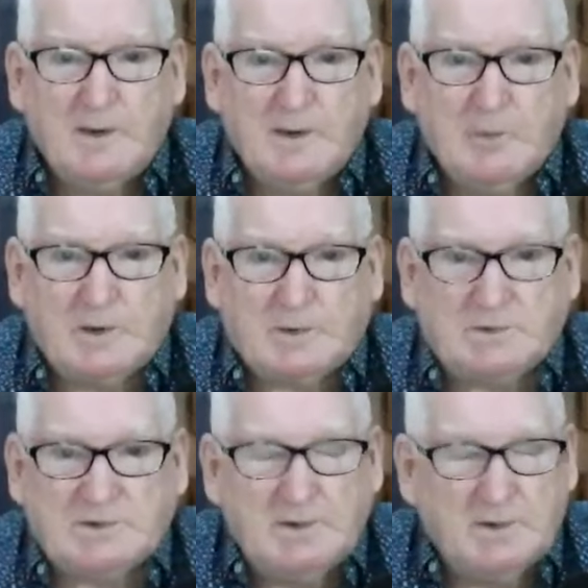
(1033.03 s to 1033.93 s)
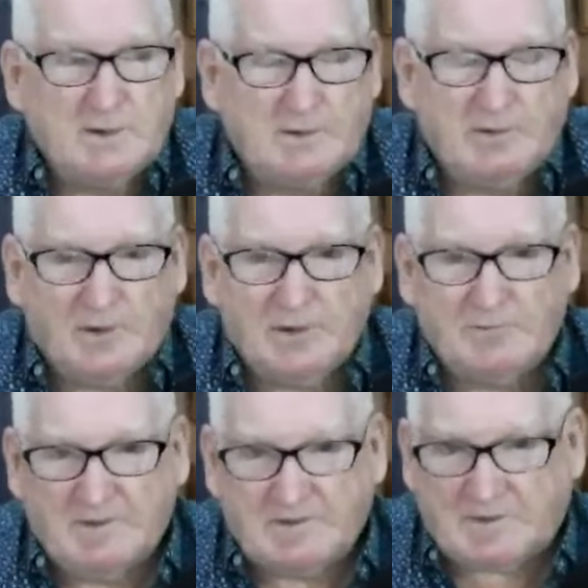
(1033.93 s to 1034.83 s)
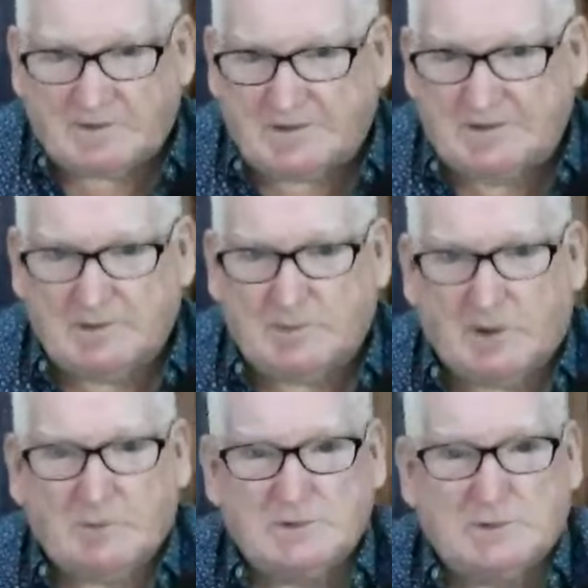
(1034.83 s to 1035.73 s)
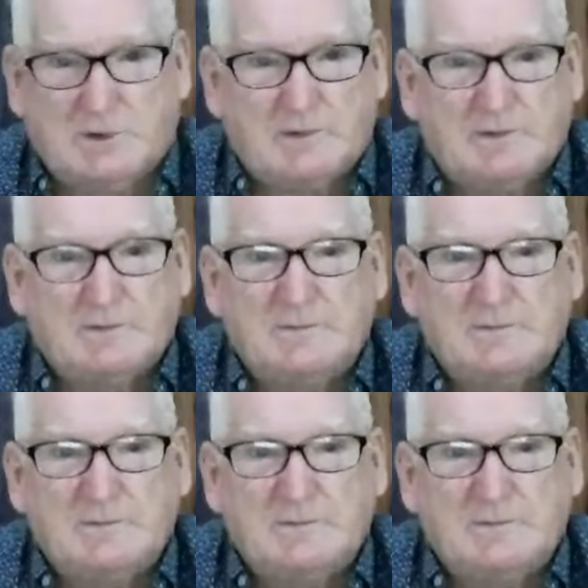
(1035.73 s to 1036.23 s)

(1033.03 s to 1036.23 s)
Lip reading: which was not even a 16th of what it was worth.